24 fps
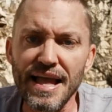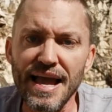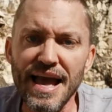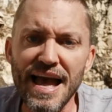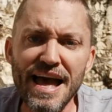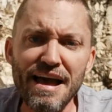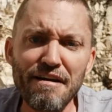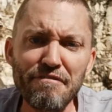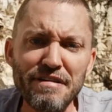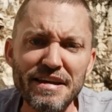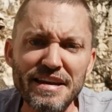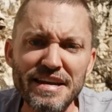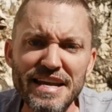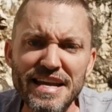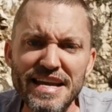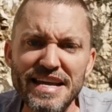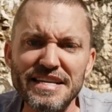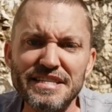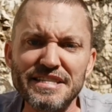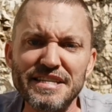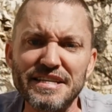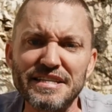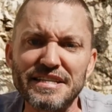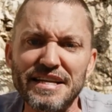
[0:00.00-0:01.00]
heaven
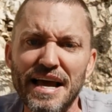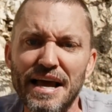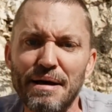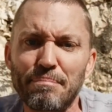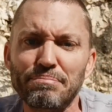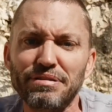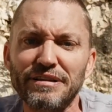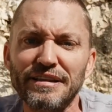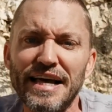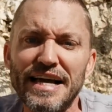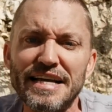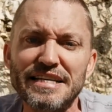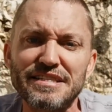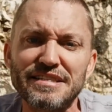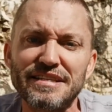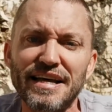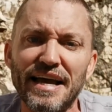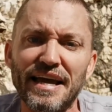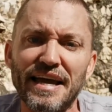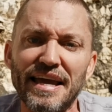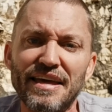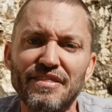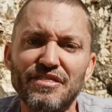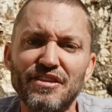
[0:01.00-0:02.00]
isn't a place
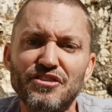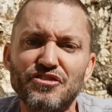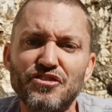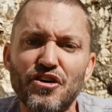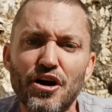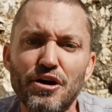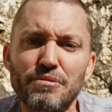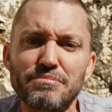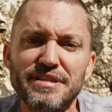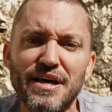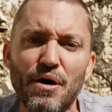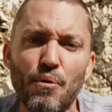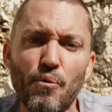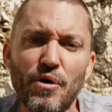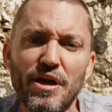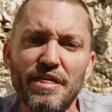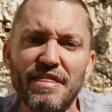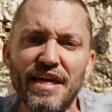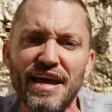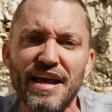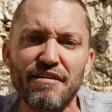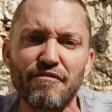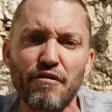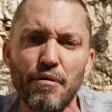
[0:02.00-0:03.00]
like in the terms that we
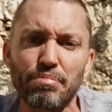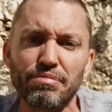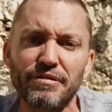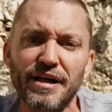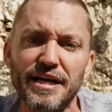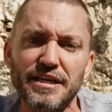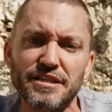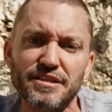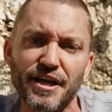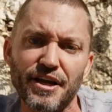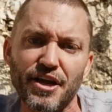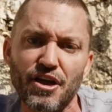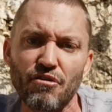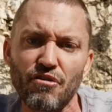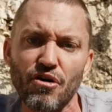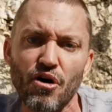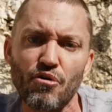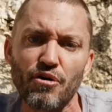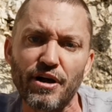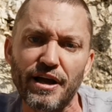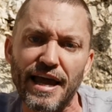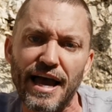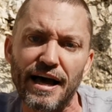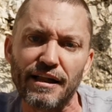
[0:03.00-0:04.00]
think of a place. Like you
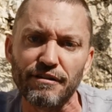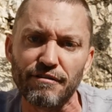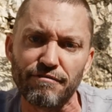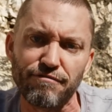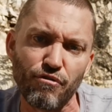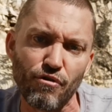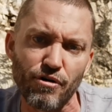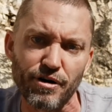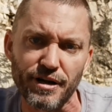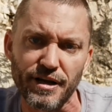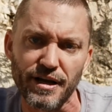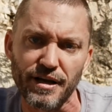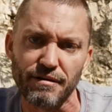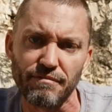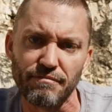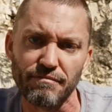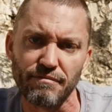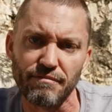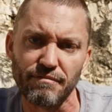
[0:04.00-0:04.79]
go to California.